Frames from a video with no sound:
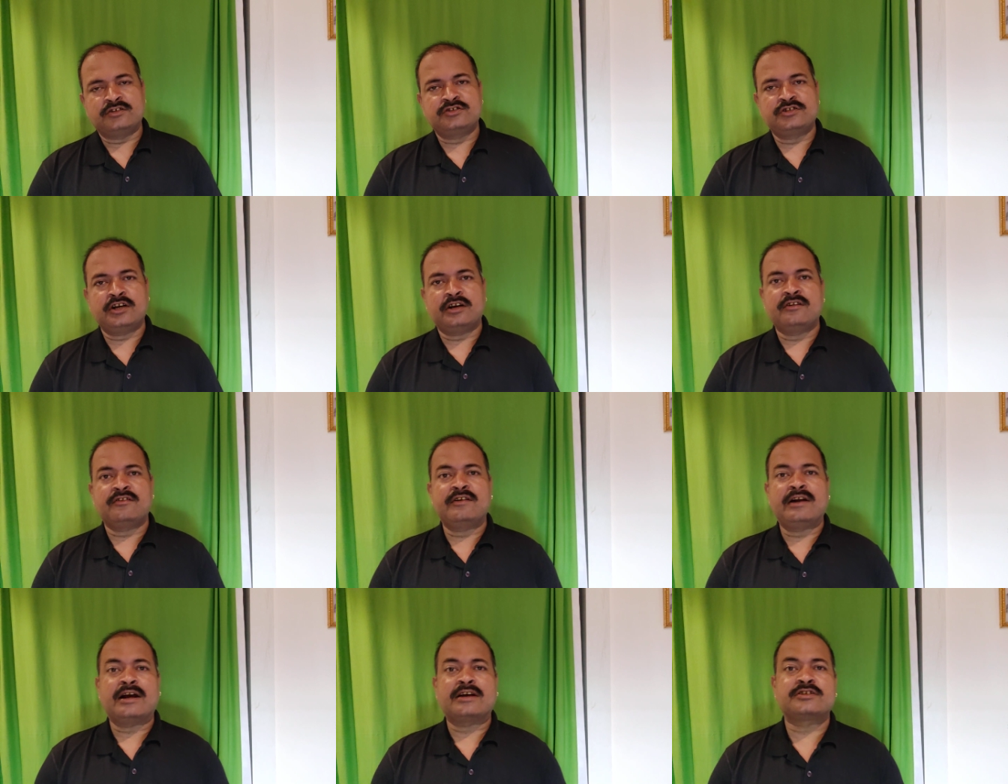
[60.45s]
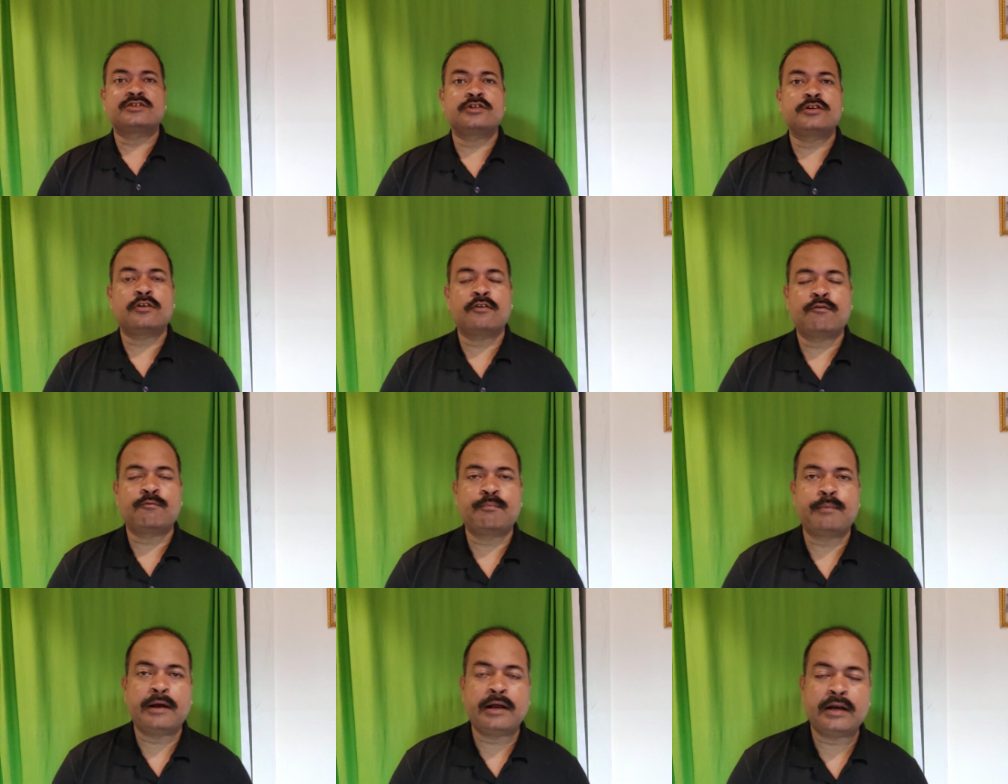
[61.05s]
chain reaction
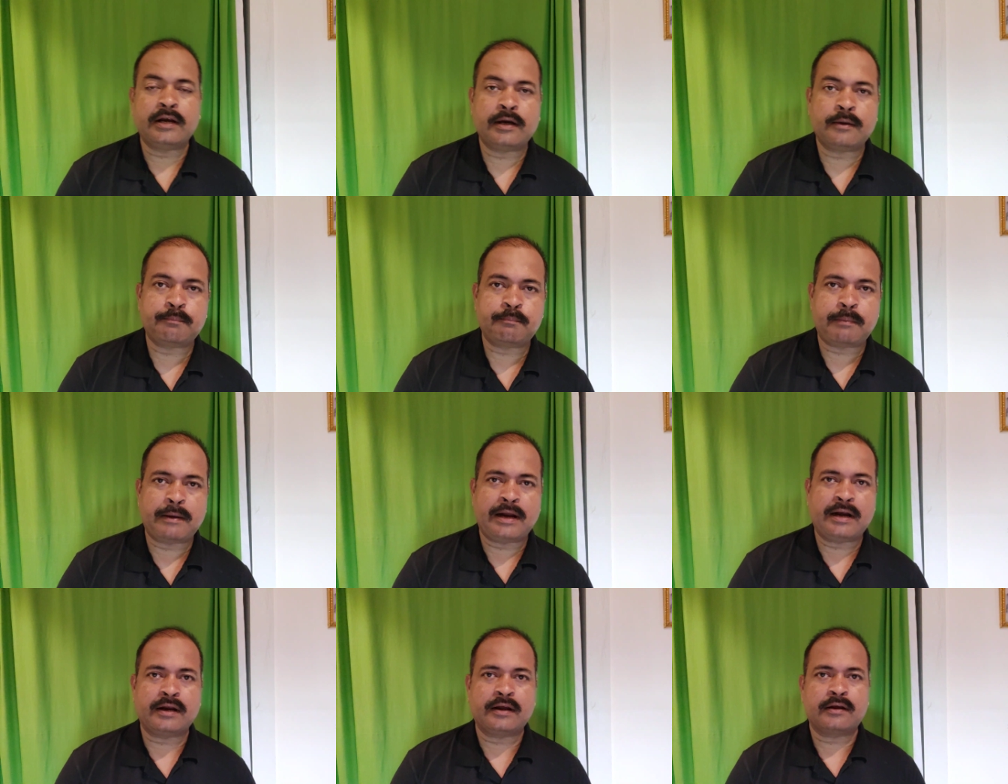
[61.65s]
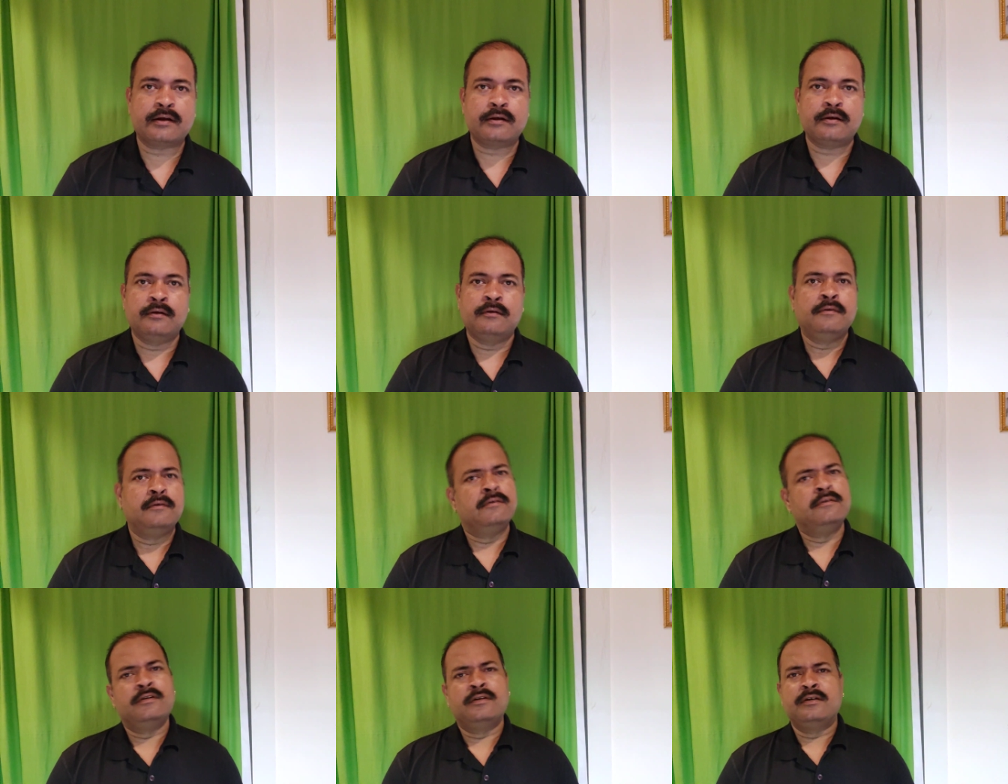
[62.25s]
of pain and panic.
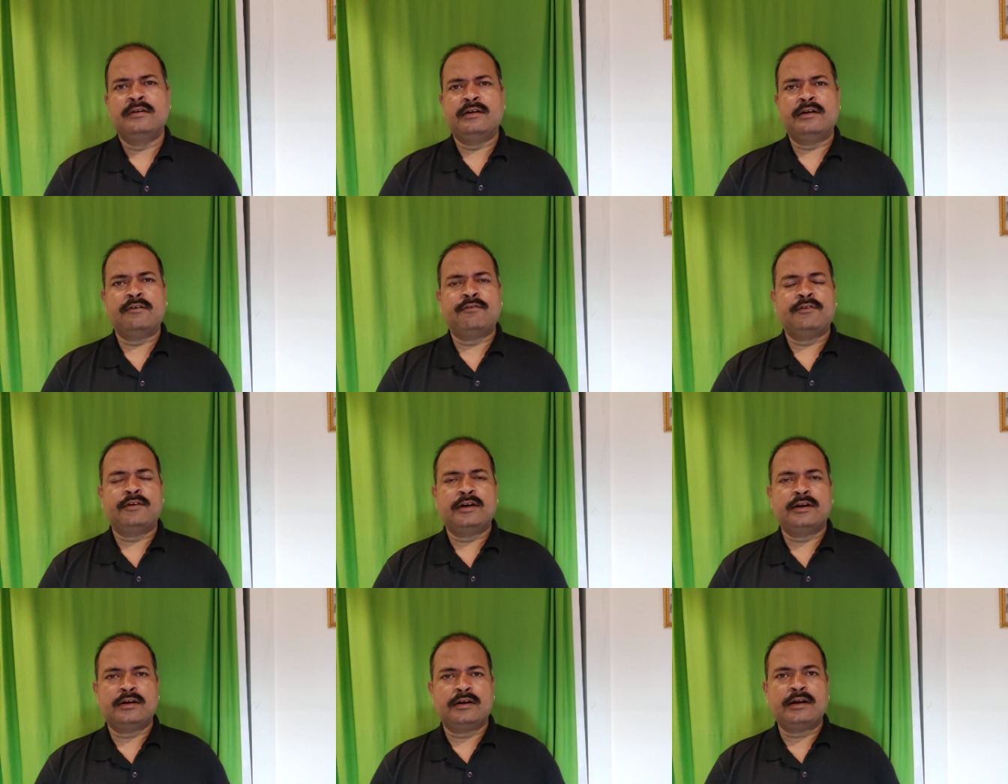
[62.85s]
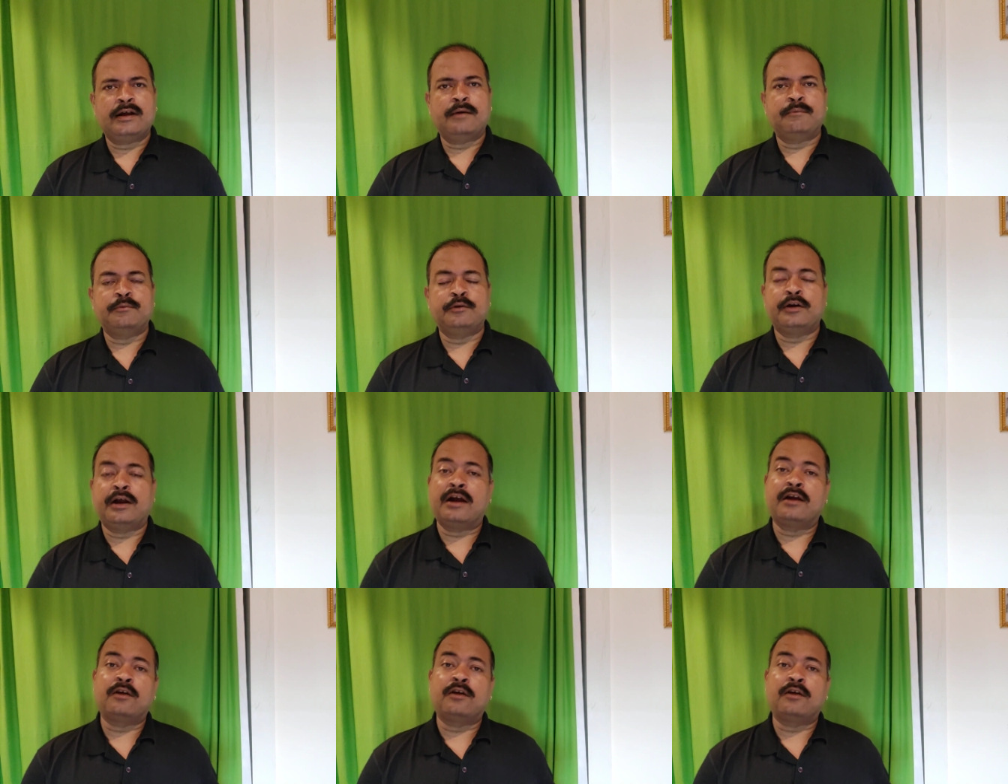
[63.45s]
Definitely, I mean,